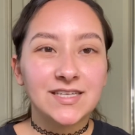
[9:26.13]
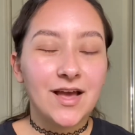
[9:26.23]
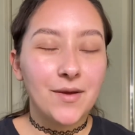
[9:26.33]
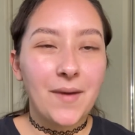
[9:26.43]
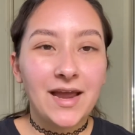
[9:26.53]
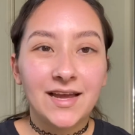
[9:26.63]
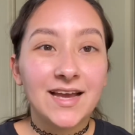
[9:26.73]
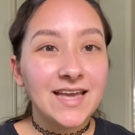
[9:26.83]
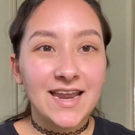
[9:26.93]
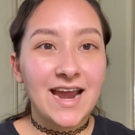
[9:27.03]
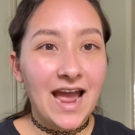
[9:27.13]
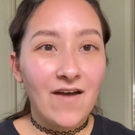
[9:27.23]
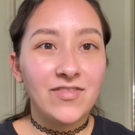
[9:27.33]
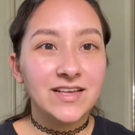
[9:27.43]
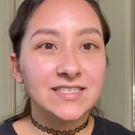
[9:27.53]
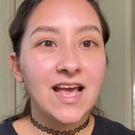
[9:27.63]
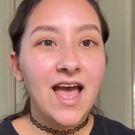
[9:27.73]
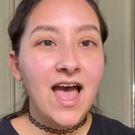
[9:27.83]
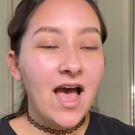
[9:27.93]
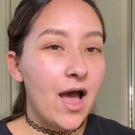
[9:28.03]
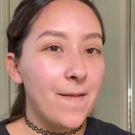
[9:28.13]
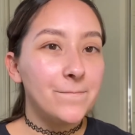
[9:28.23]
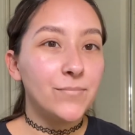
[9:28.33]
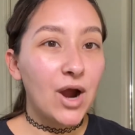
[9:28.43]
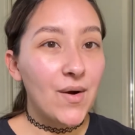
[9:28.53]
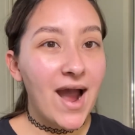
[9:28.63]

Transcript: I have this brow